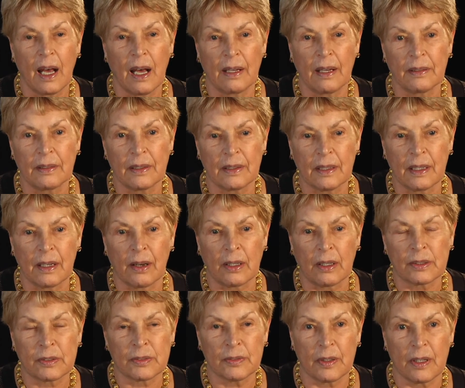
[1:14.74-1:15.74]
and
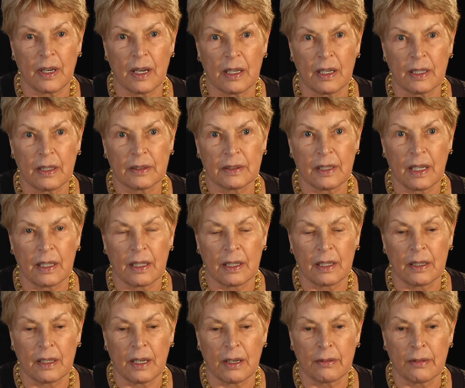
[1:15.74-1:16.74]
ask for
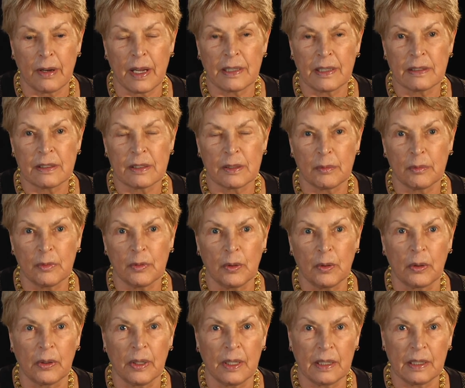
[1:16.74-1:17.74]
a ransom
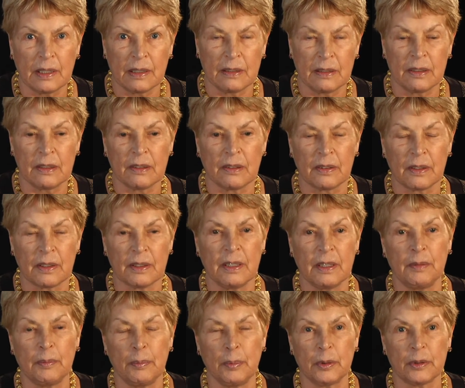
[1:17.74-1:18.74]
for it until
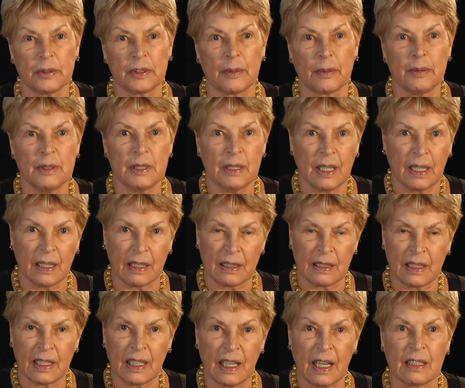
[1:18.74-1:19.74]
he puts up his hand and
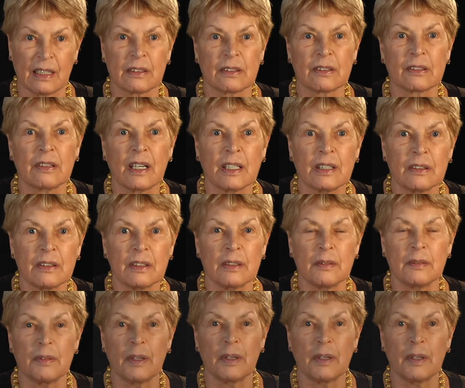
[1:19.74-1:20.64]
the cat scratches him